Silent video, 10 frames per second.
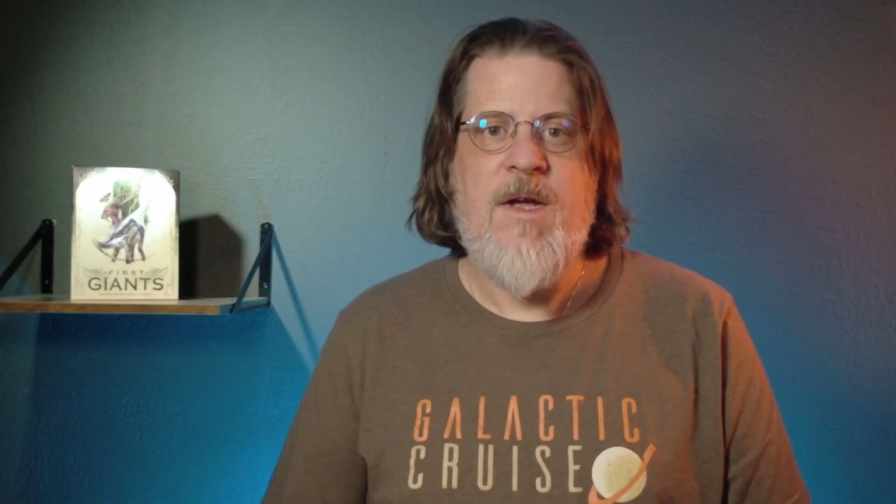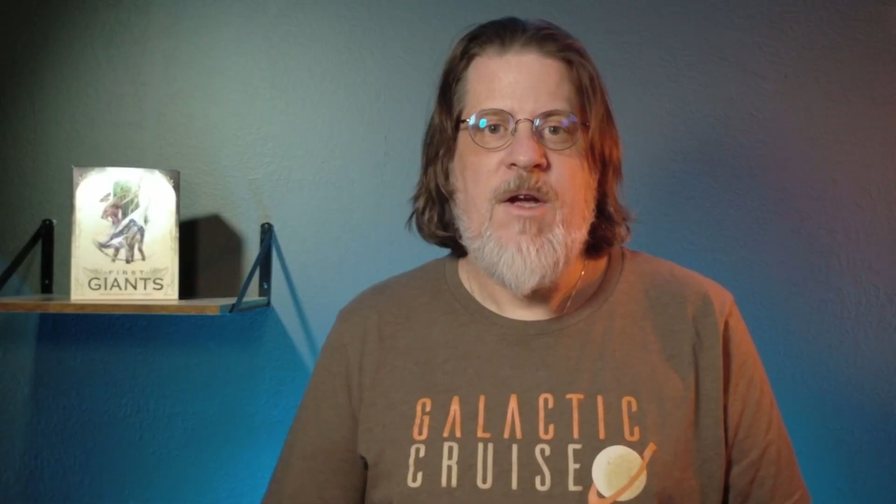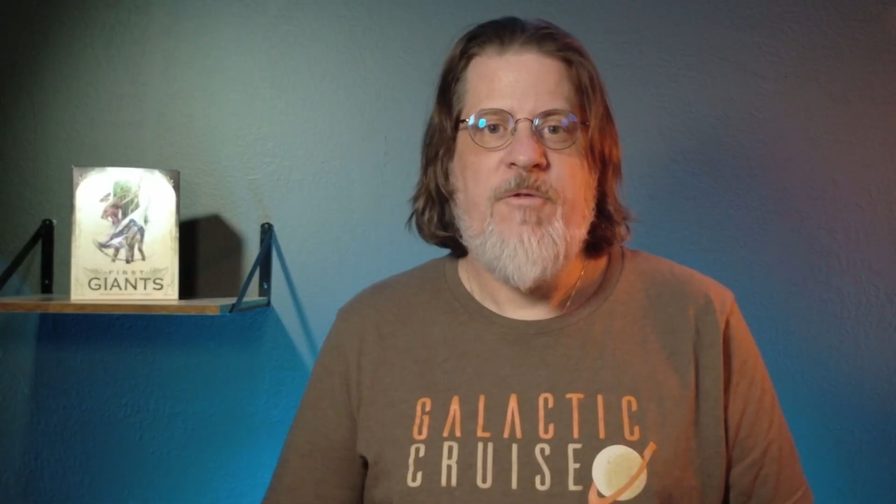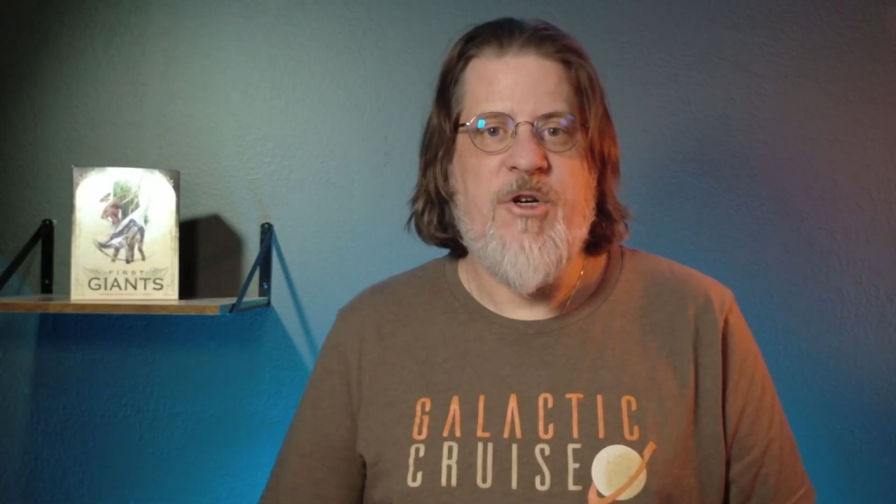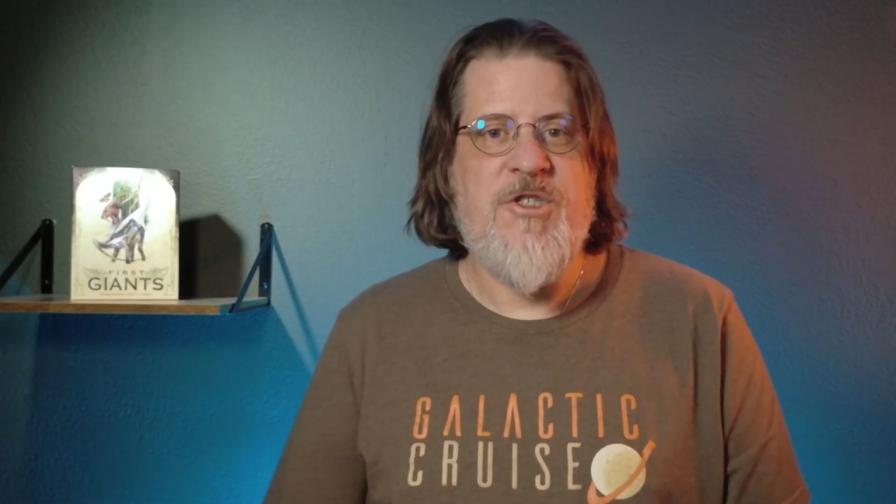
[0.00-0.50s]

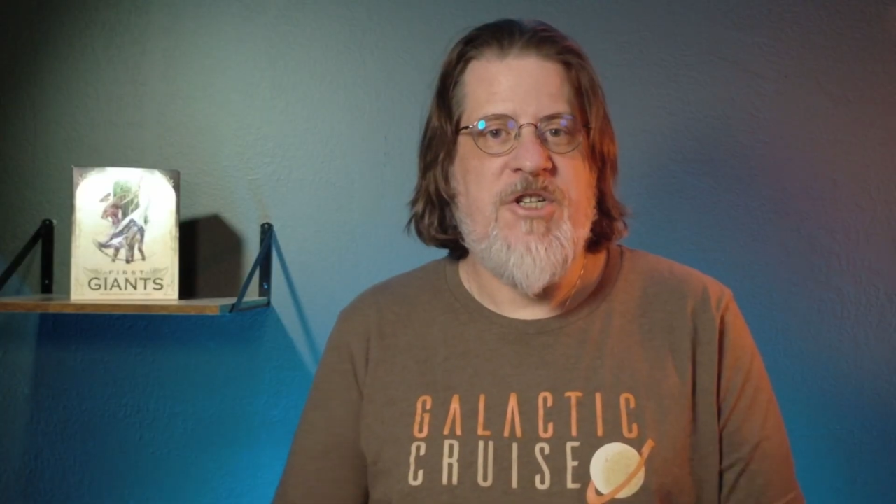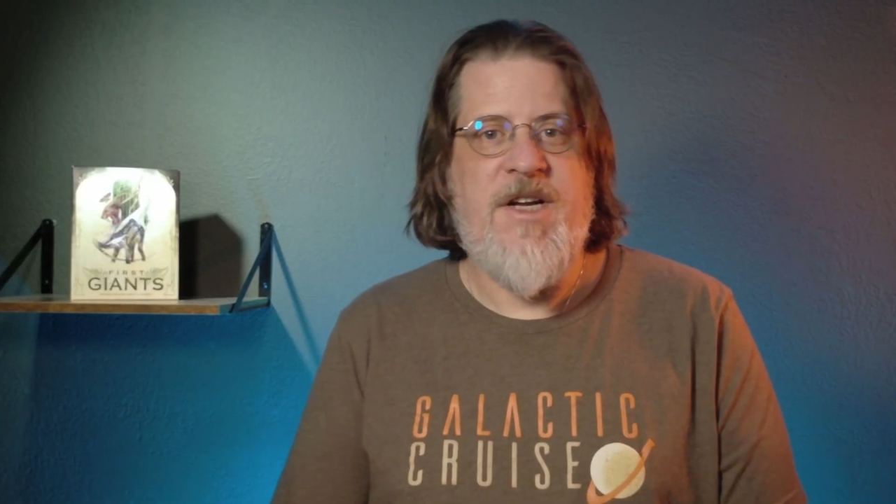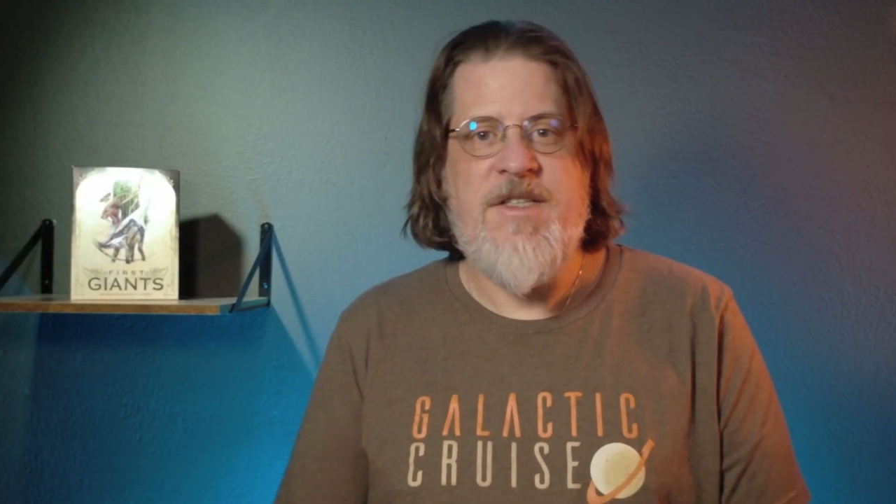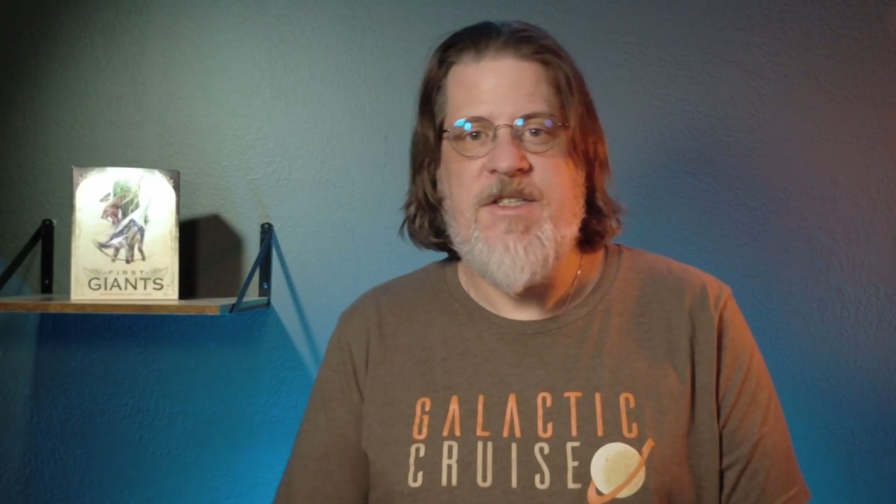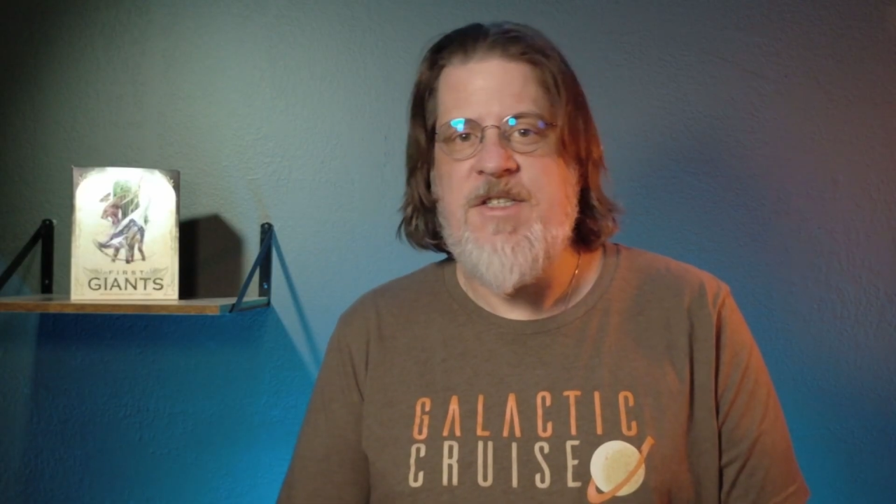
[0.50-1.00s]
First
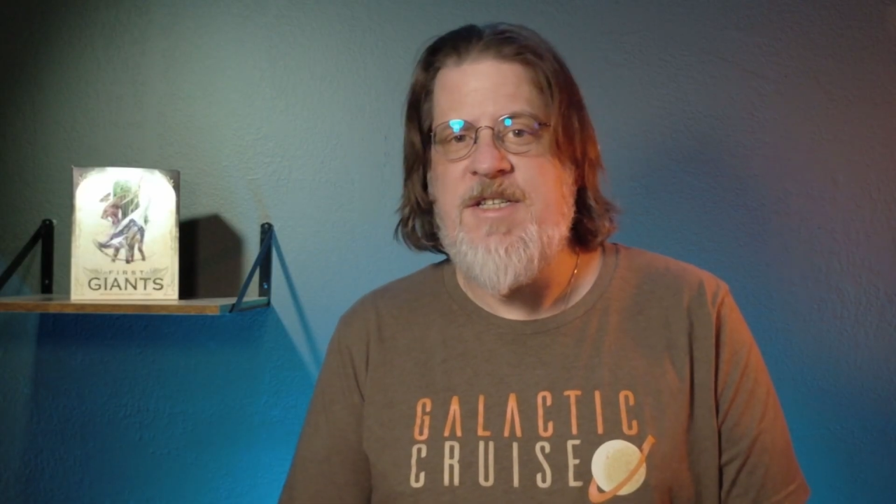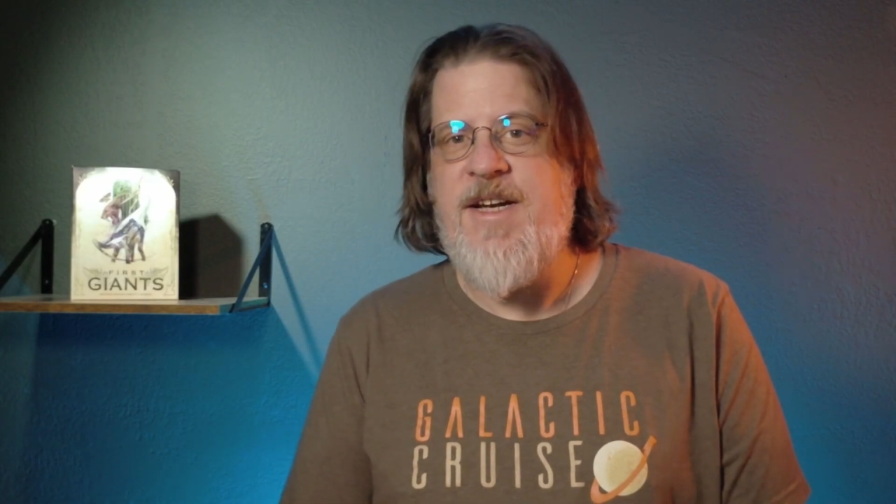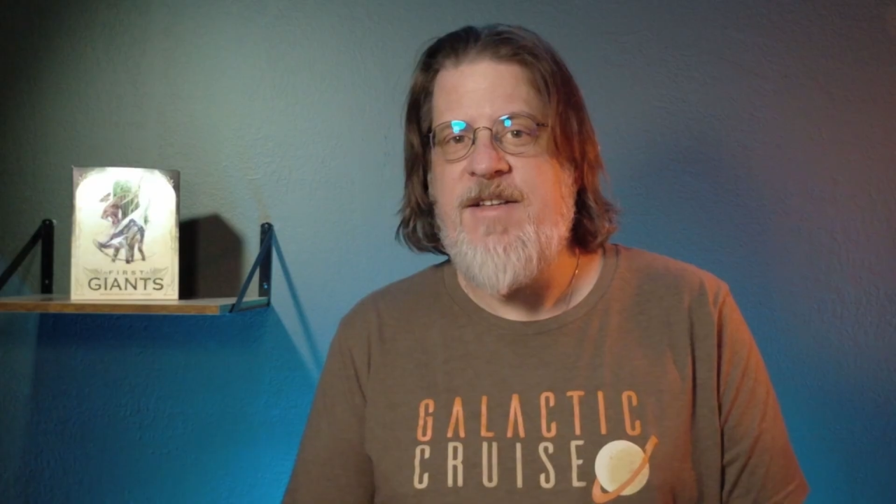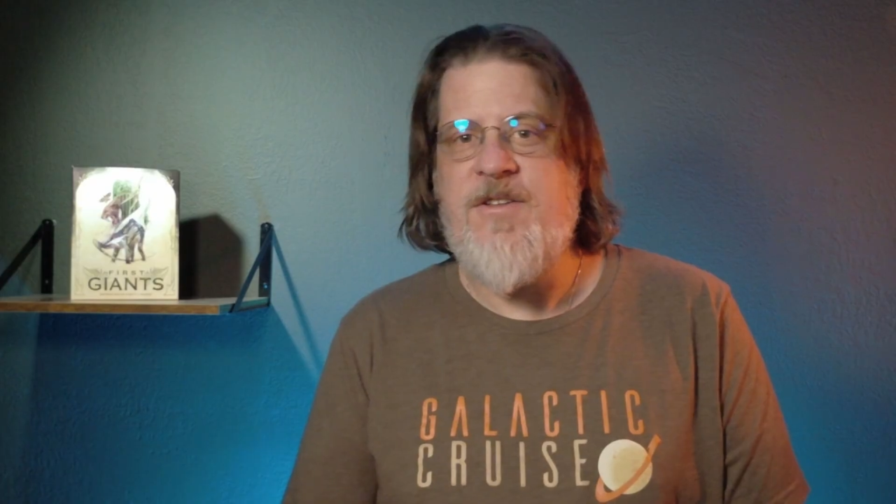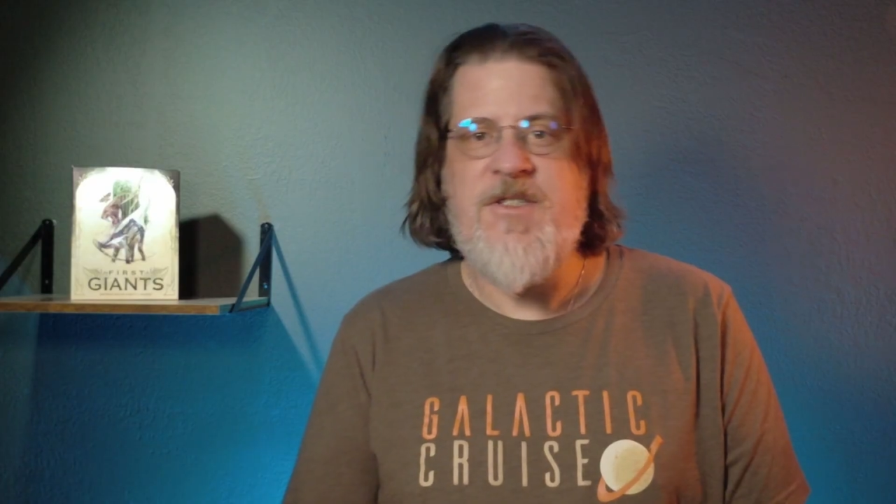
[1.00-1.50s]
Giants is a
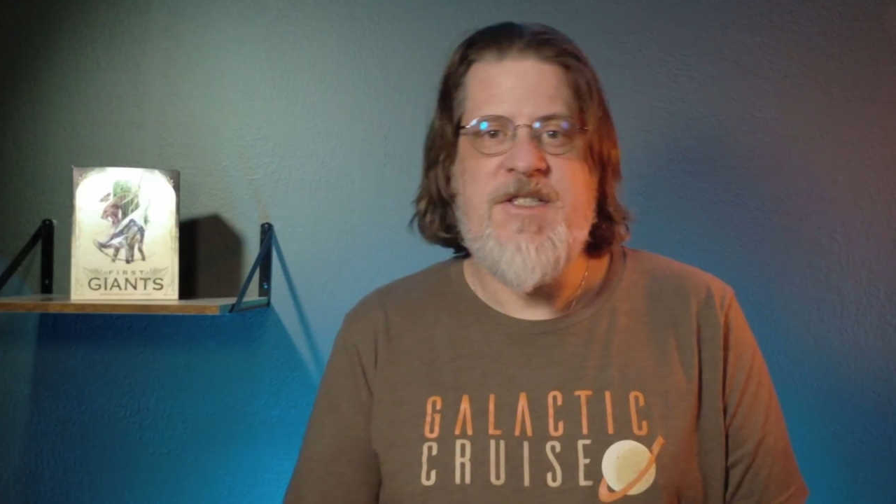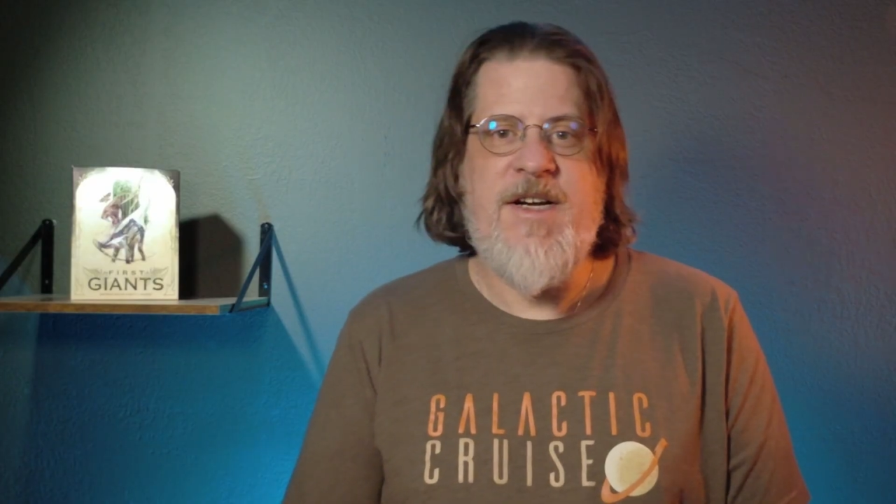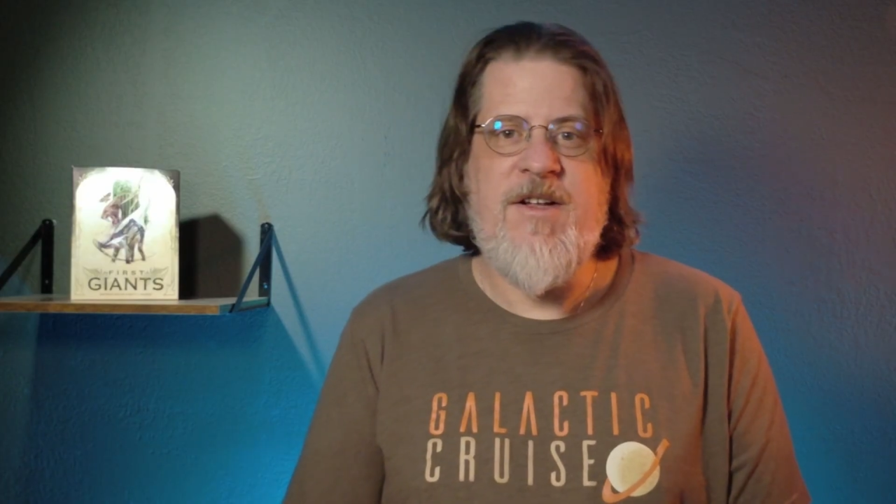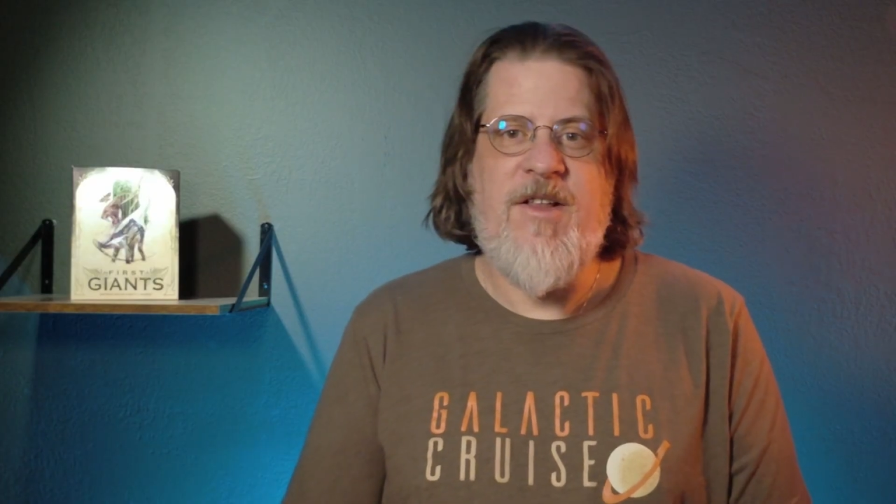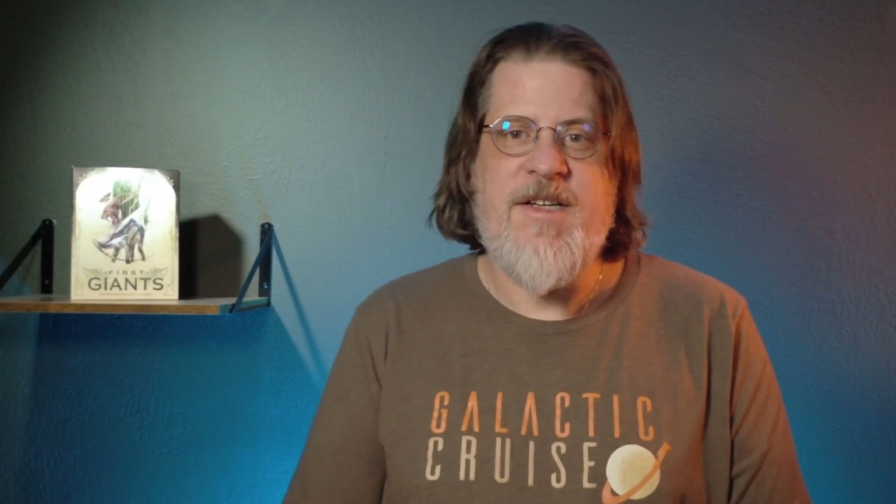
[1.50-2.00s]
tight little set
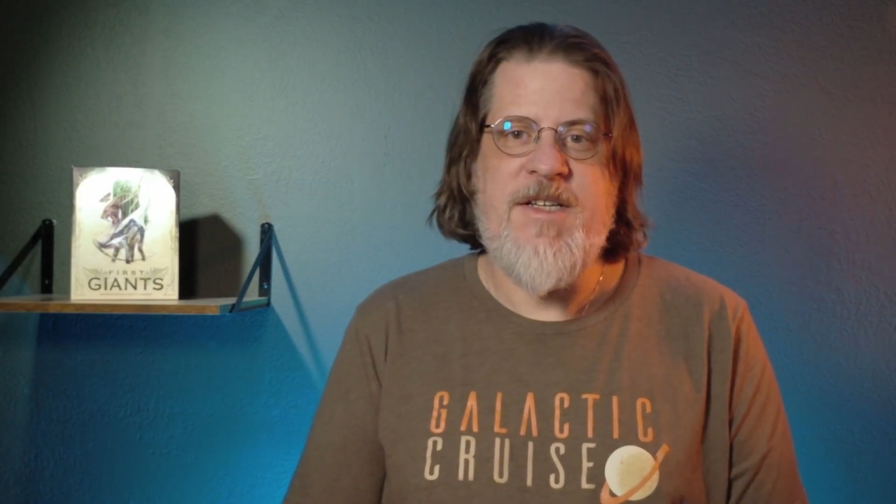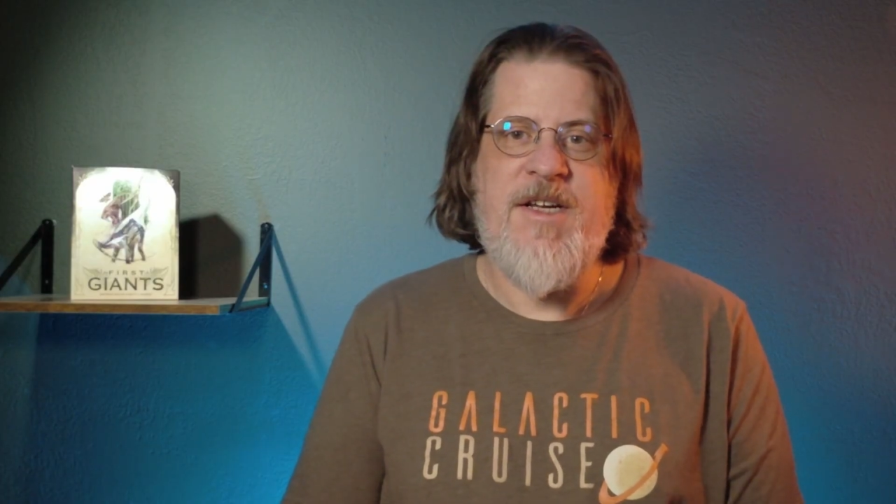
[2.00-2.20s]
collecting